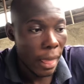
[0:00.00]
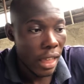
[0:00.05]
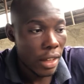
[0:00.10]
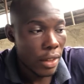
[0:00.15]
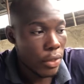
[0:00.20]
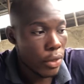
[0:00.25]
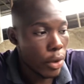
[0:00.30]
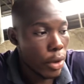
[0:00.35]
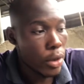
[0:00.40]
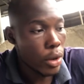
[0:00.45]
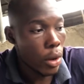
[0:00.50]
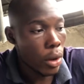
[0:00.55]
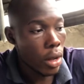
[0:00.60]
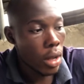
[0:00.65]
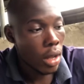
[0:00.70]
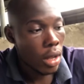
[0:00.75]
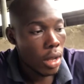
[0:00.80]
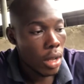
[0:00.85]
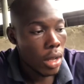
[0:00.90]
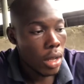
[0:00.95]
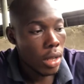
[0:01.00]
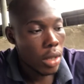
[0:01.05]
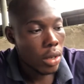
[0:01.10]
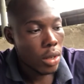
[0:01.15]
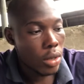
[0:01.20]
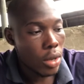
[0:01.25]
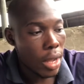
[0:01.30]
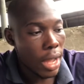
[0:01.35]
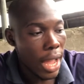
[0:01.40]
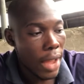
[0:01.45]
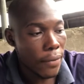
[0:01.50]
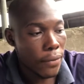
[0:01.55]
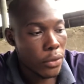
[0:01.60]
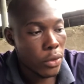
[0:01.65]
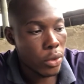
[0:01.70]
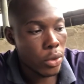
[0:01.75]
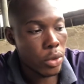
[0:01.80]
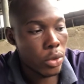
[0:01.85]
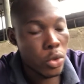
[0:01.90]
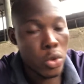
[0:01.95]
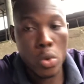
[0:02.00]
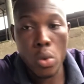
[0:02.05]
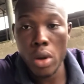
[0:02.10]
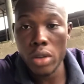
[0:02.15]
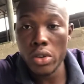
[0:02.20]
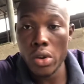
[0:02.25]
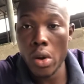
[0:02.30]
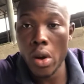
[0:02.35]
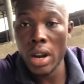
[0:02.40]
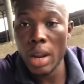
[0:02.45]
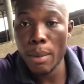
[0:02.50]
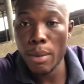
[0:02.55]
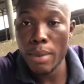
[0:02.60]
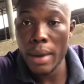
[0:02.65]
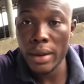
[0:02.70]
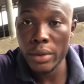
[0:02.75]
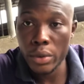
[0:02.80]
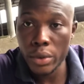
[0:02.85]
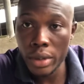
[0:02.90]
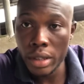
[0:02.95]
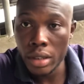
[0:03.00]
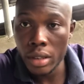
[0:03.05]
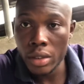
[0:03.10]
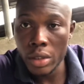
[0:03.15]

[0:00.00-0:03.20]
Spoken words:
So you don't have to do what other people are doing.